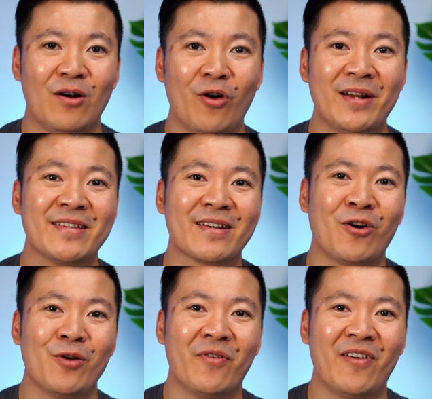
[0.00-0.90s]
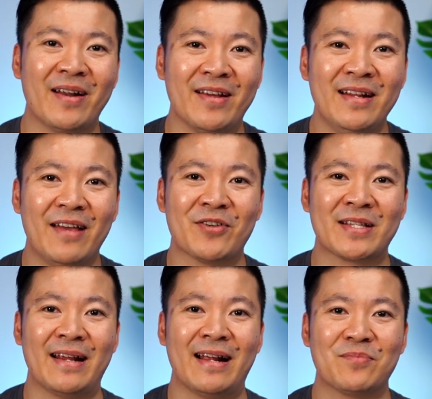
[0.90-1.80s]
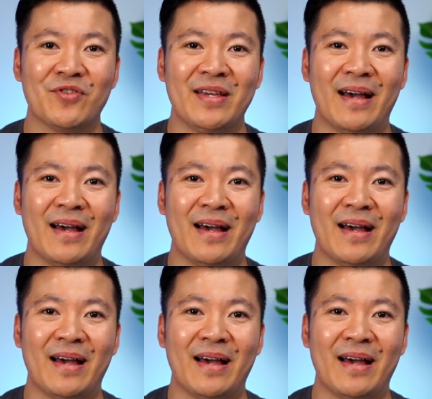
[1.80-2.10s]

or enter the code provided if you're signing up through the